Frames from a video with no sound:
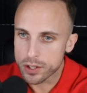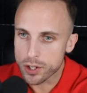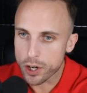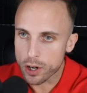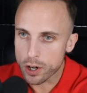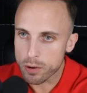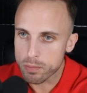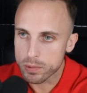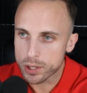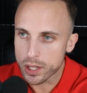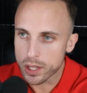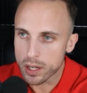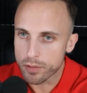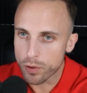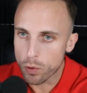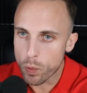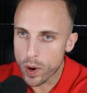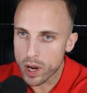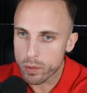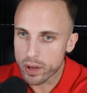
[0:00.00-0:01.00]
terms of
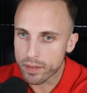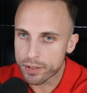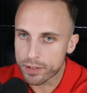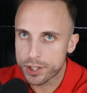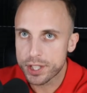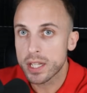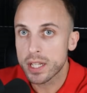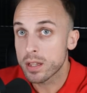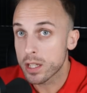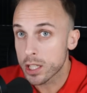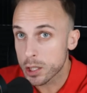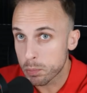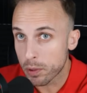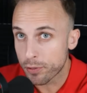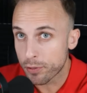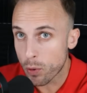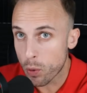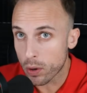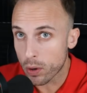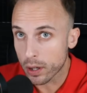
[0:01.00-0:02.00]
when we've seen this
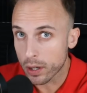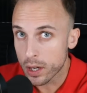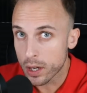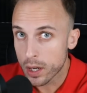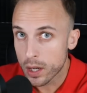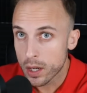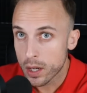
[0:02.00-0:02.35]
before,